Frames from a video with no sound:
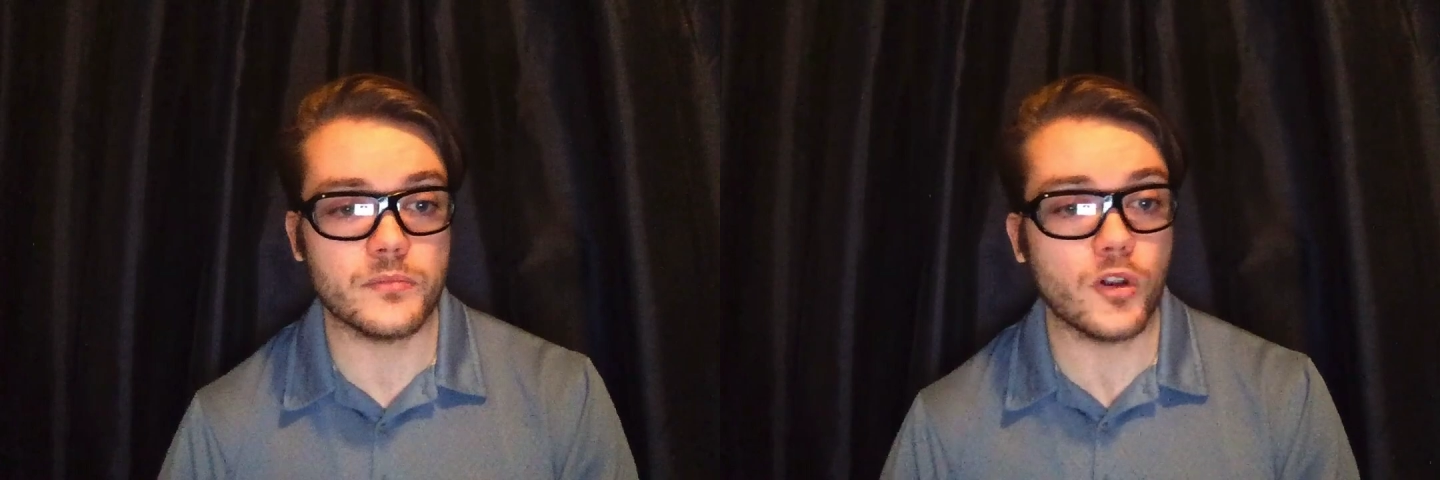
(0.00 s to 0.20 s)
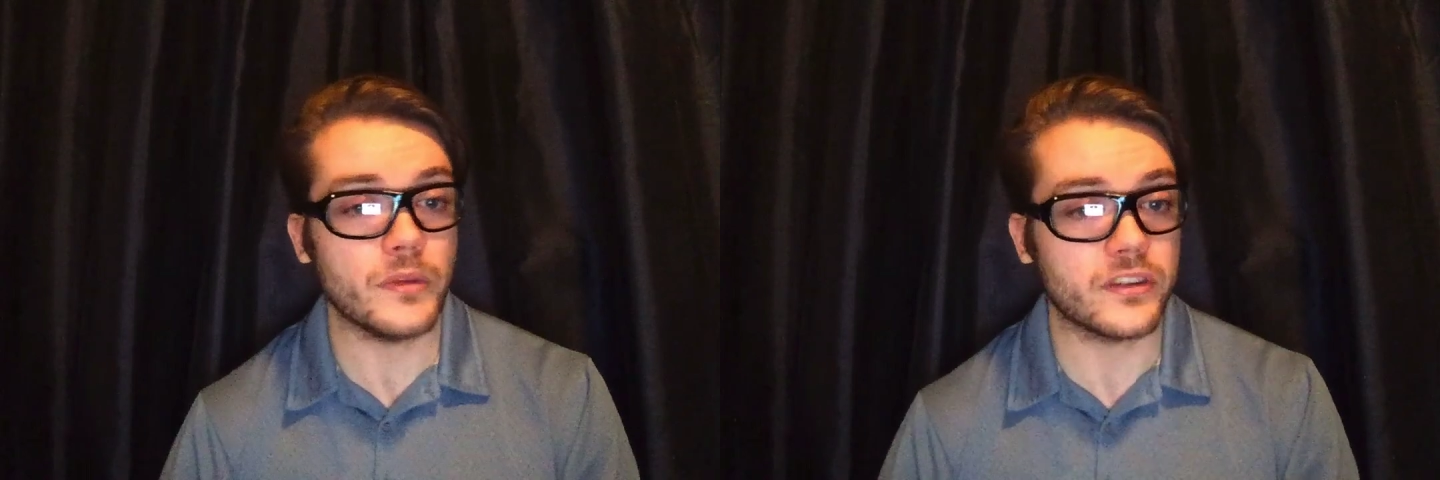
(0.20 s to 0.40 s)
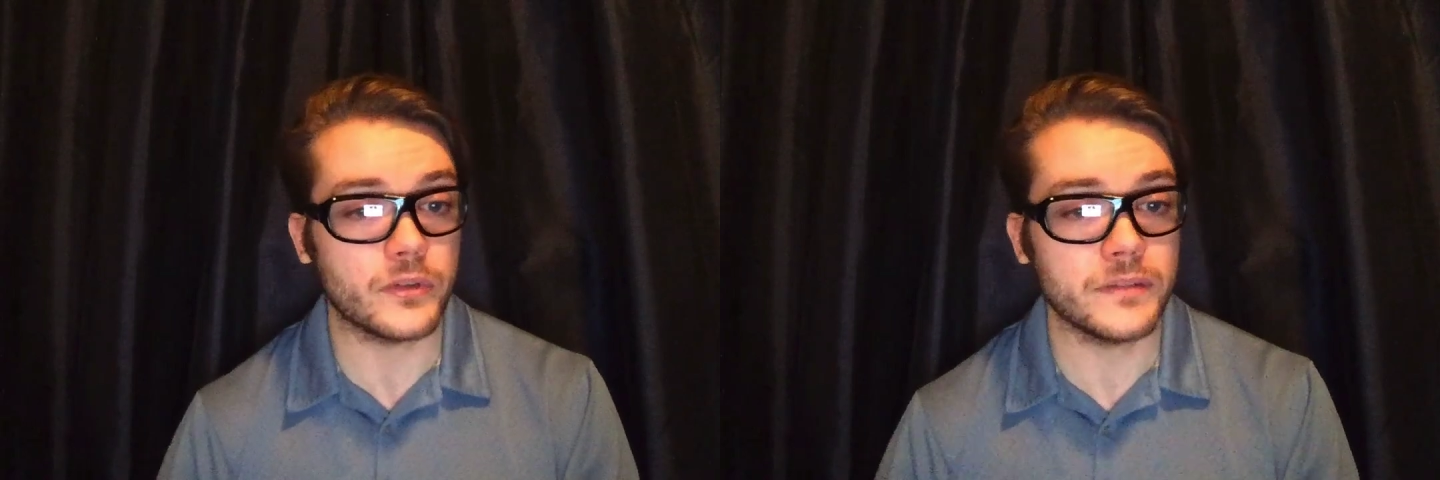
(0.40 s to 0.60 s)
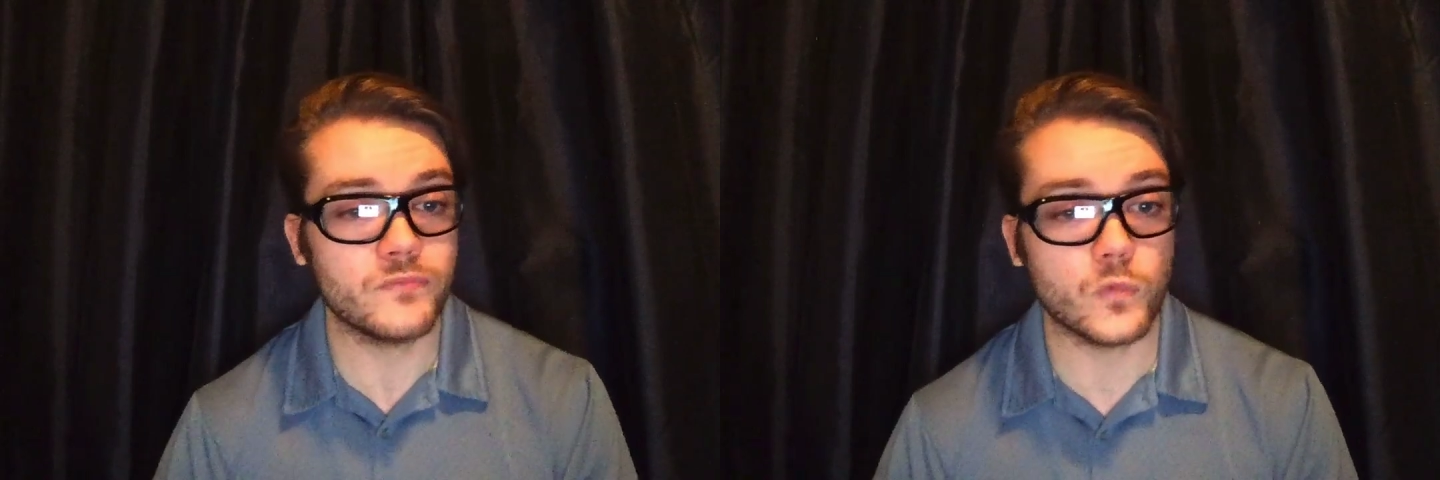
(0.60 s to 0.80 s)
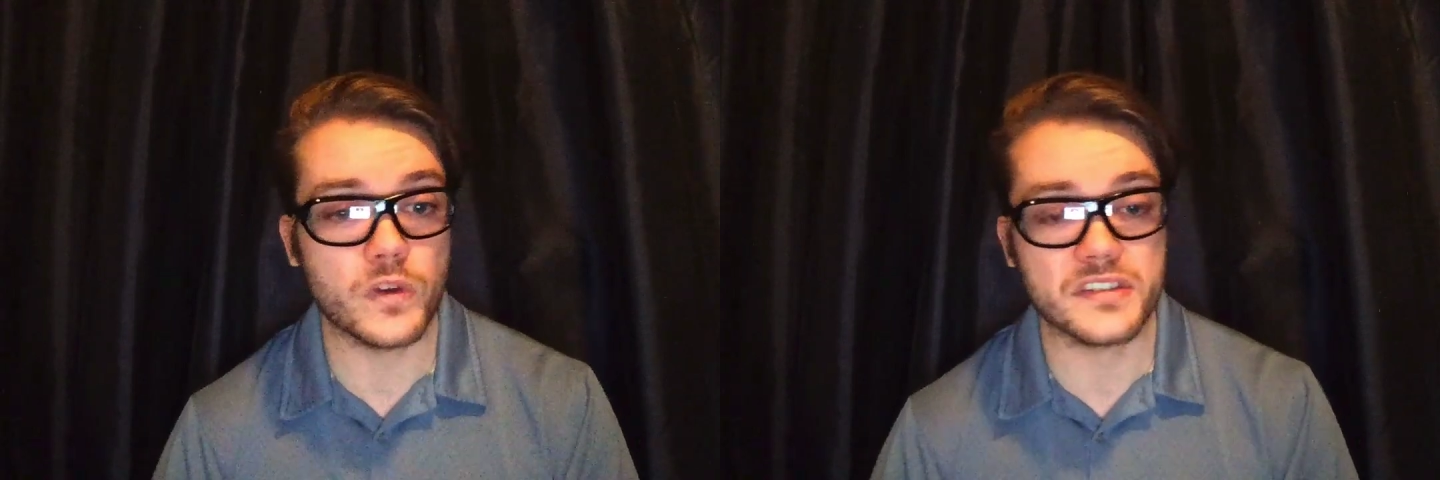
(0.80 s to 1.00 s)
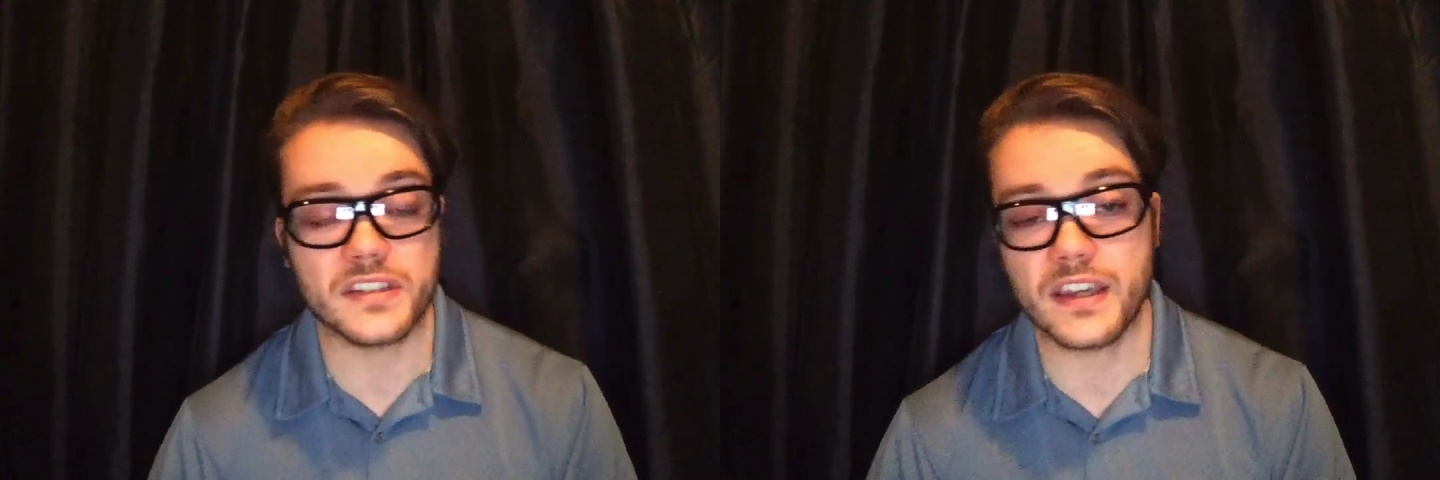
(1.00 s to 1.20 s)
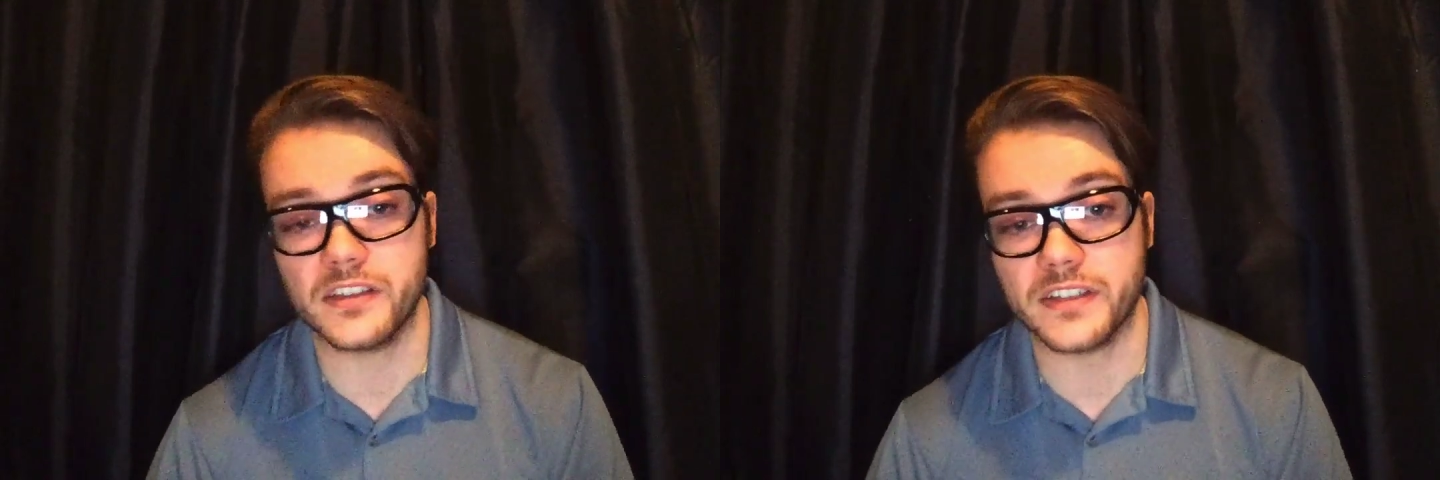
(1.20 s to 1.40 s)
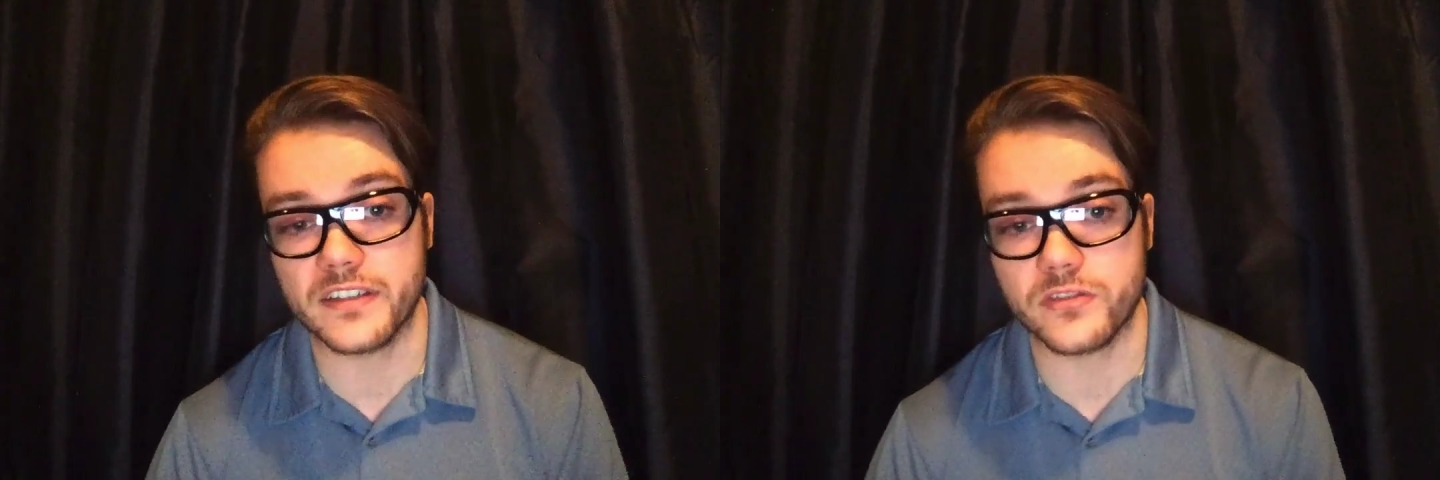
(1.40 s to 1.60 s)
Paul, by the way, who was a
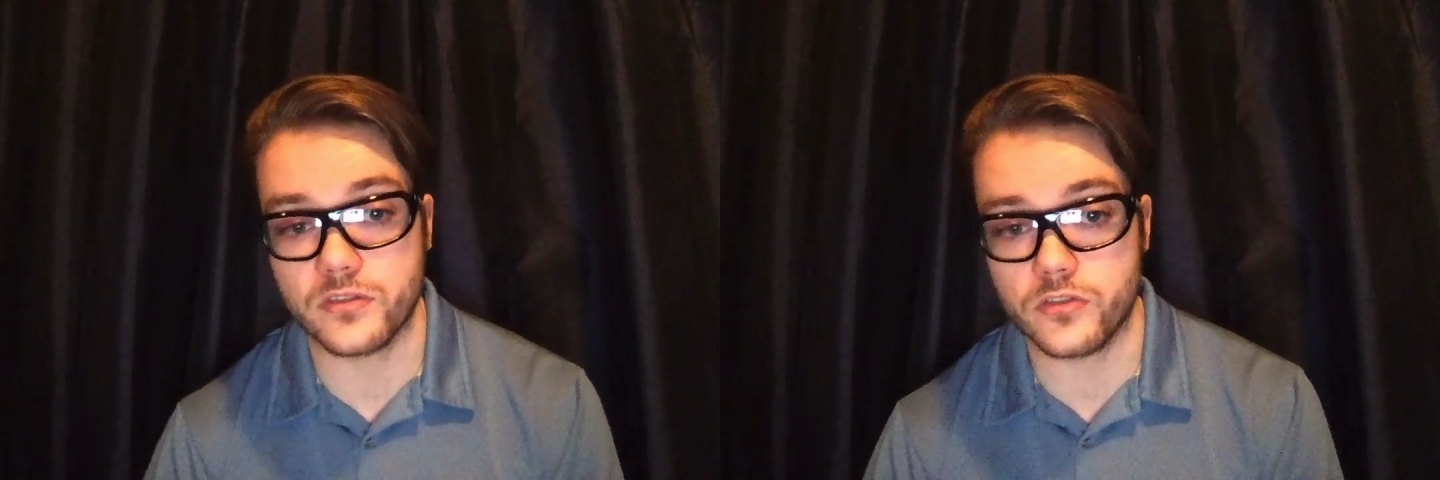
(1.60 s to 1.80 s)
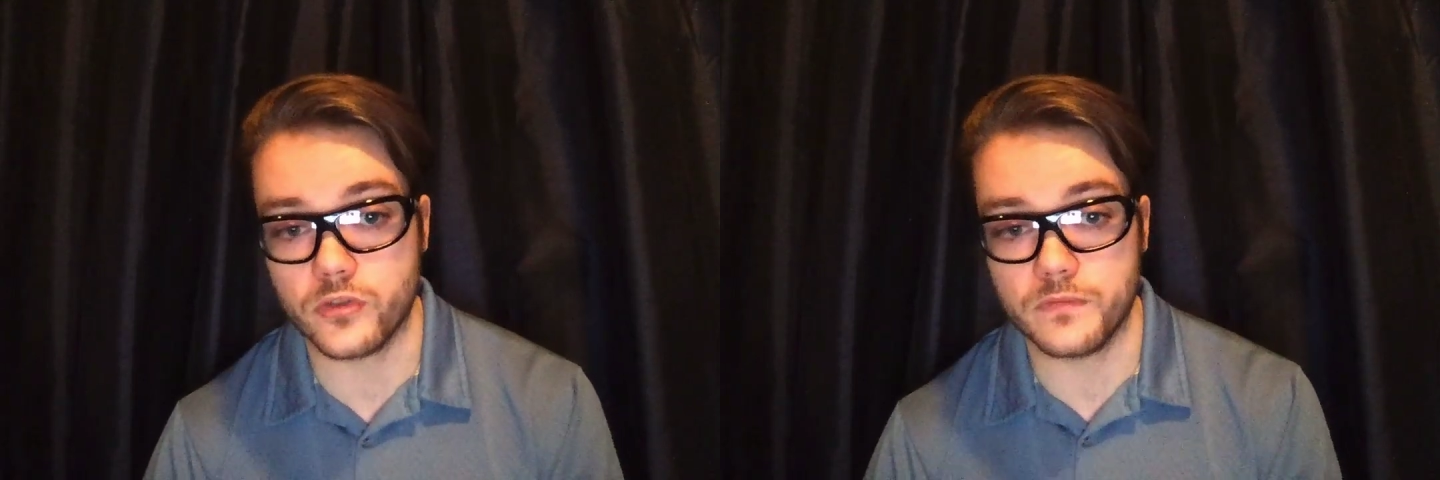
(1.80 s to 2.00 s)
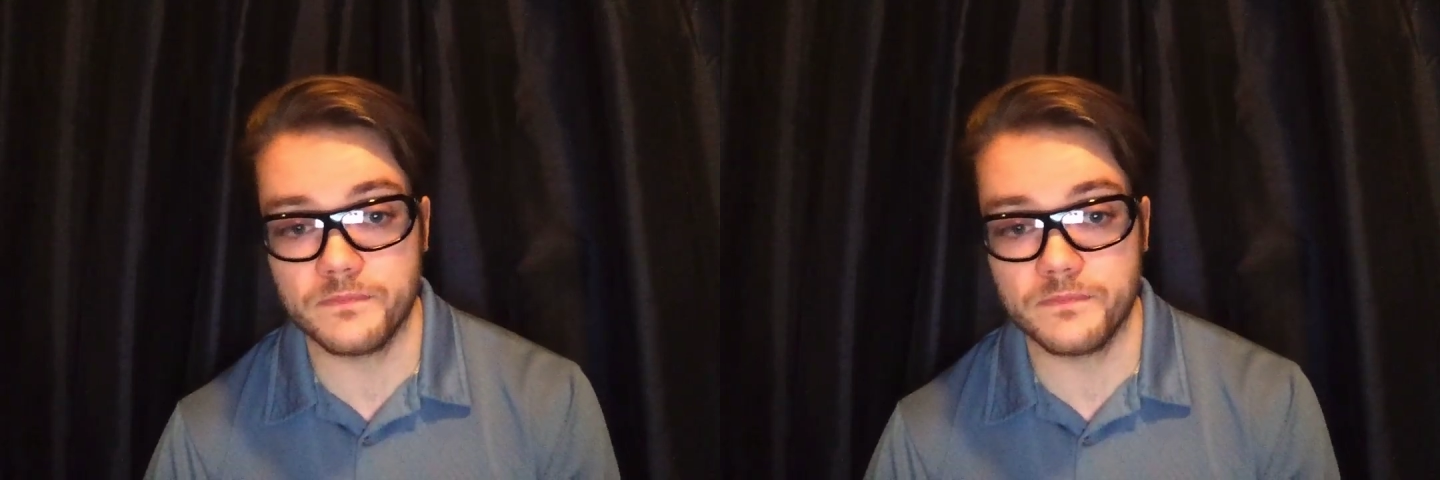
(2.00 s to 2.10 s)
Hellenized Jew.